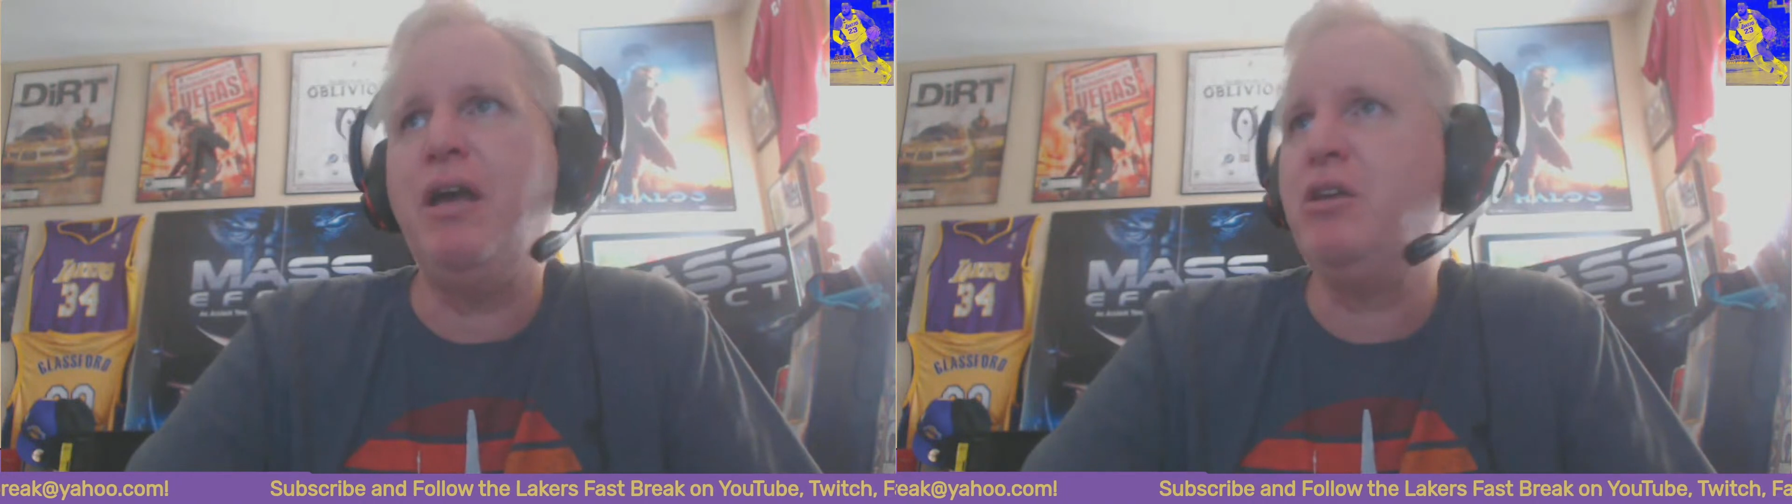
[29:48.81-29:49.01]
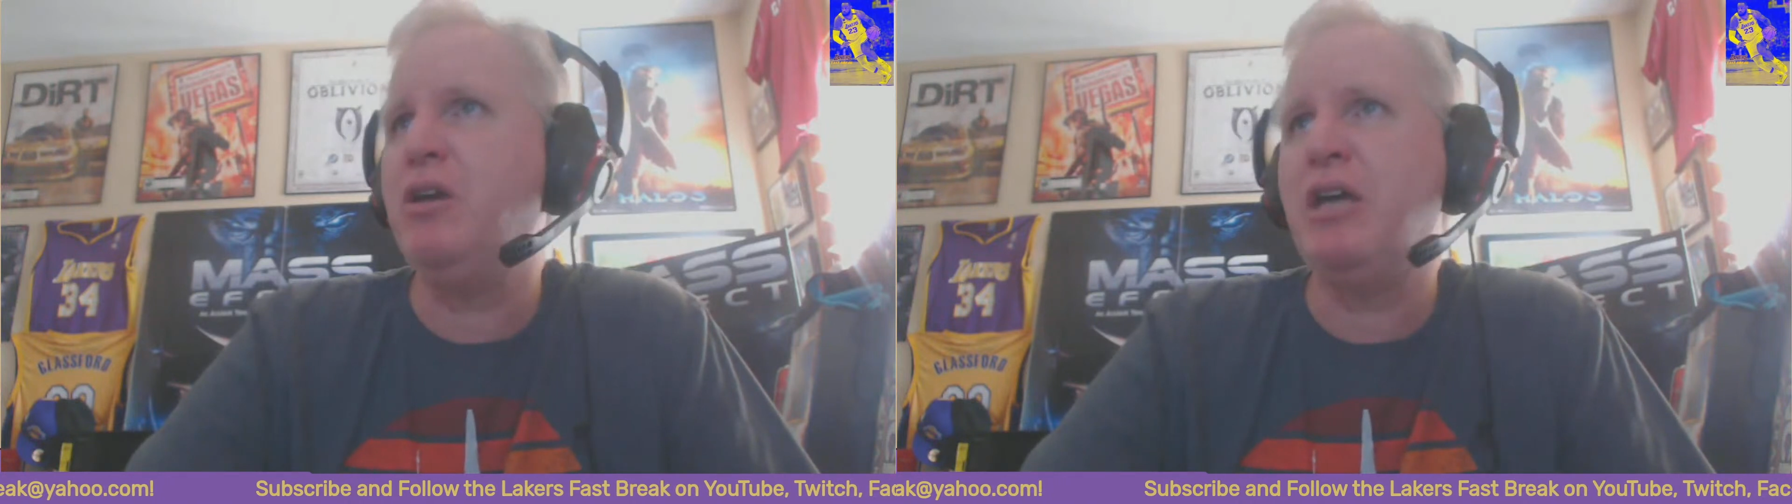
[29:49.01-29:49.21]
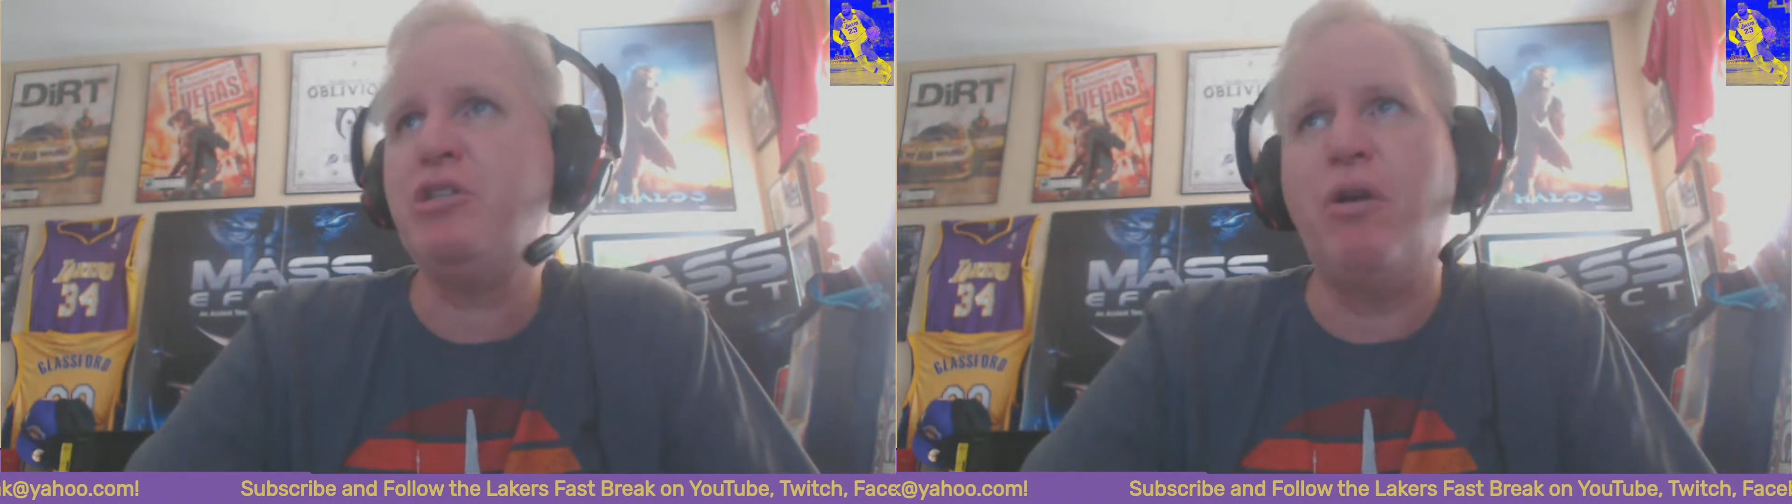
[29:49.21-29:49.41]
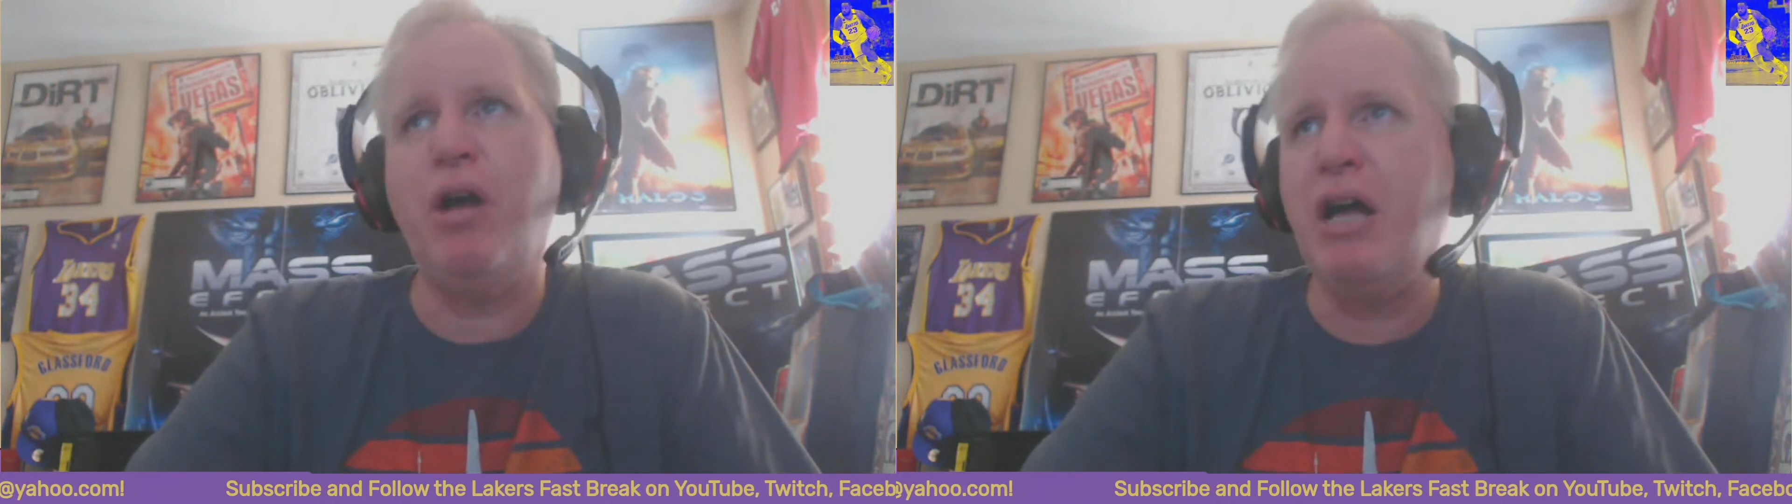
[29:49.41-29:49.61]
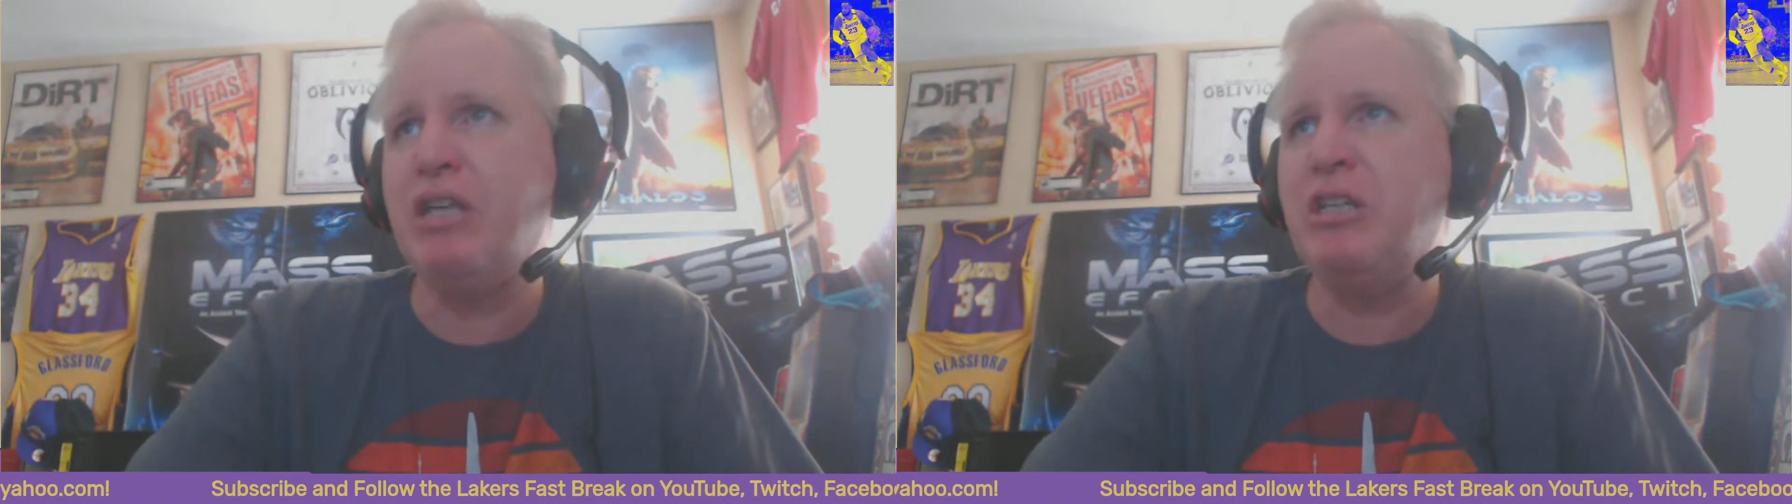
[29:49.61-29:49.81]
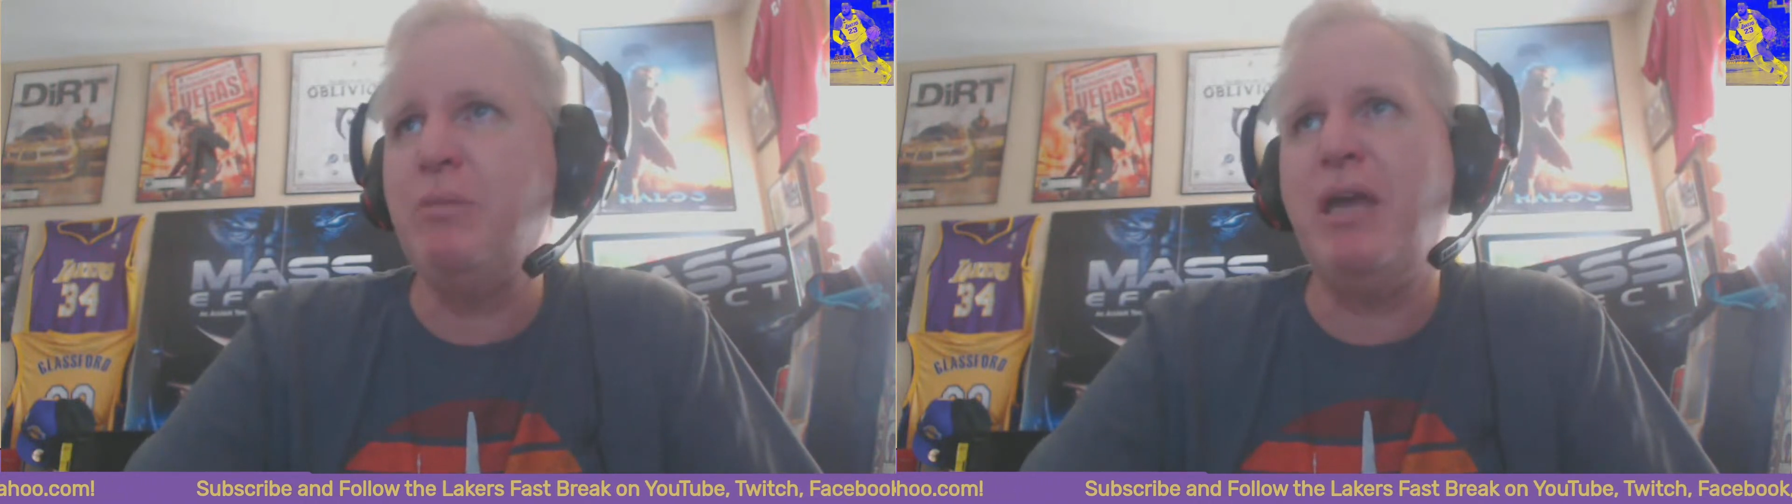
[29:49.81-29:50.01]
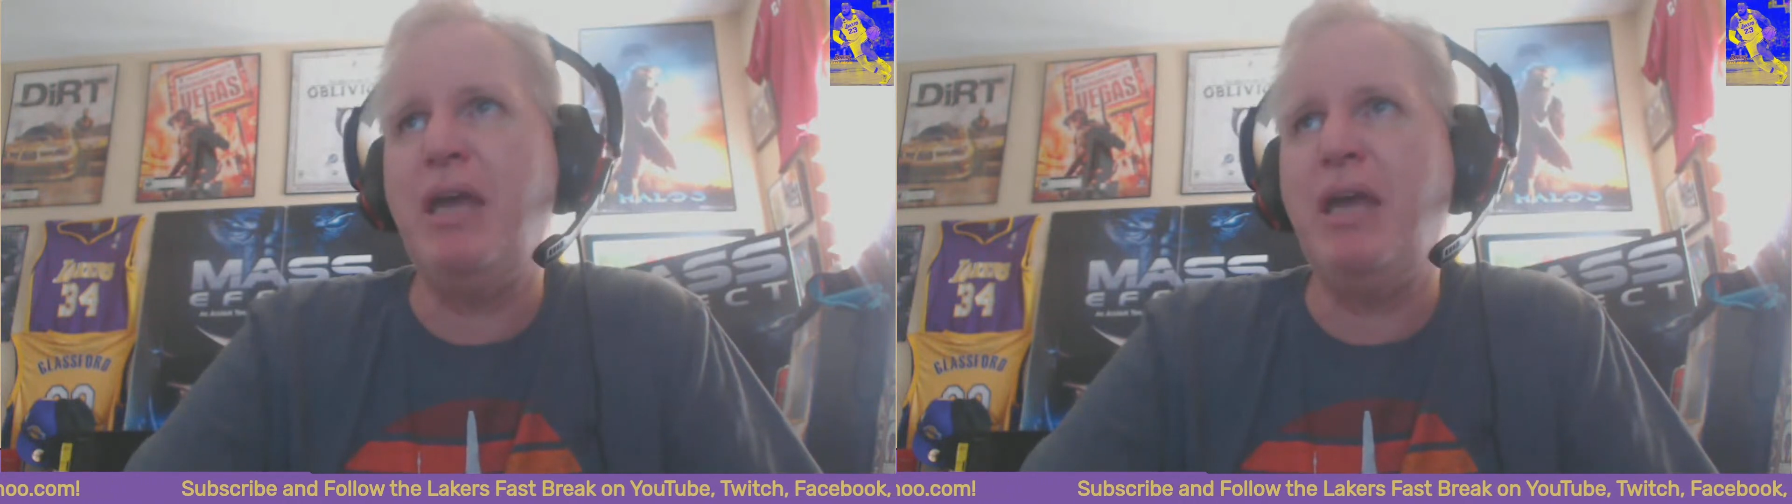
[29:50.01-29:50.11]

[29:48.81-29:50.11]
You guys are awesome.